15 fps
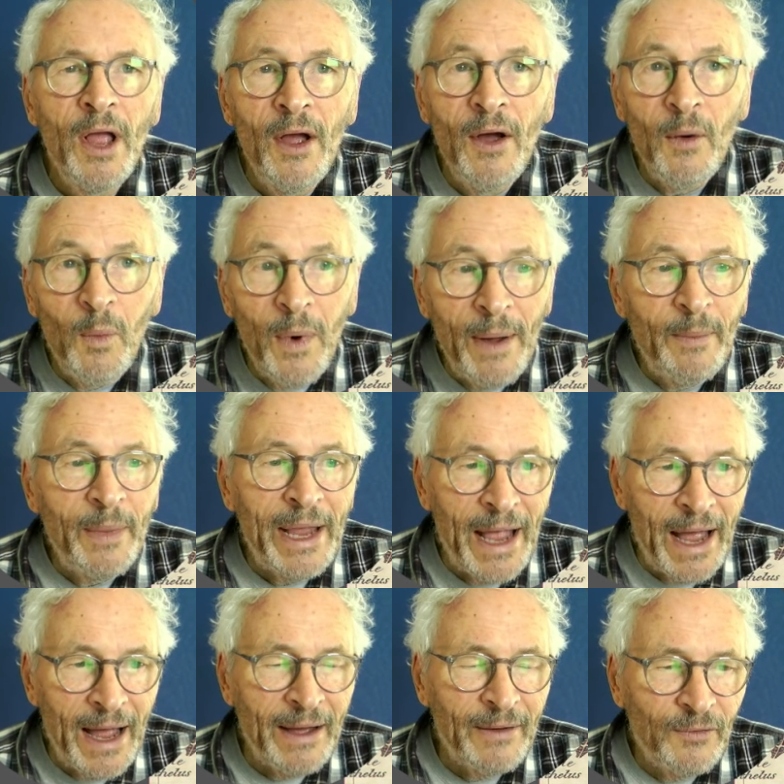when we
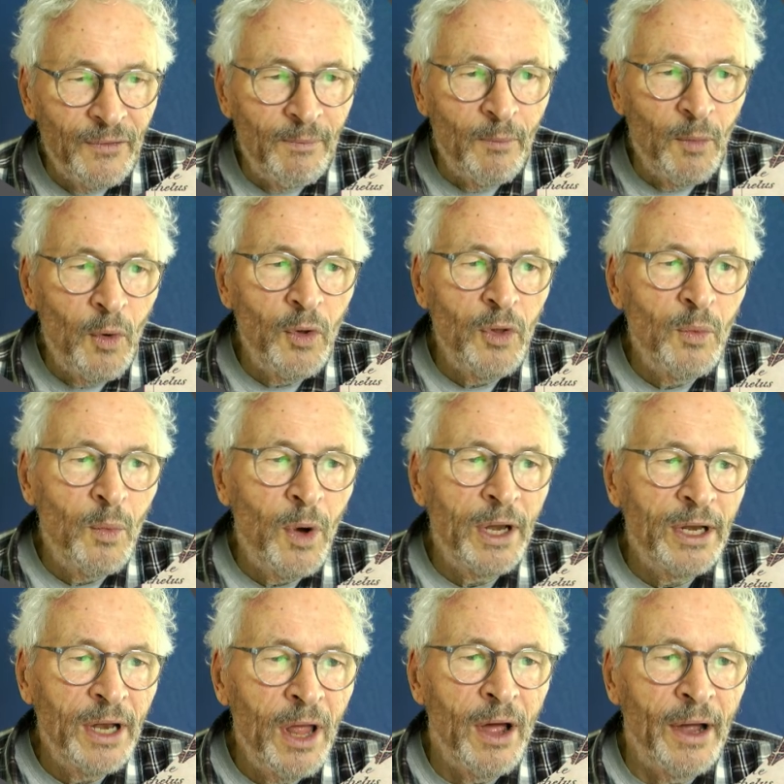have more than one
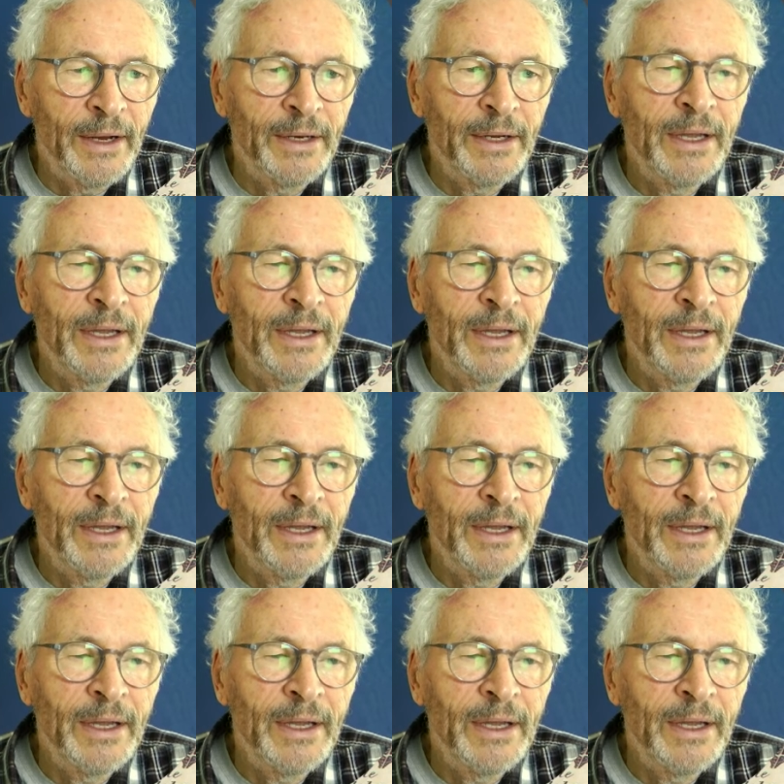line.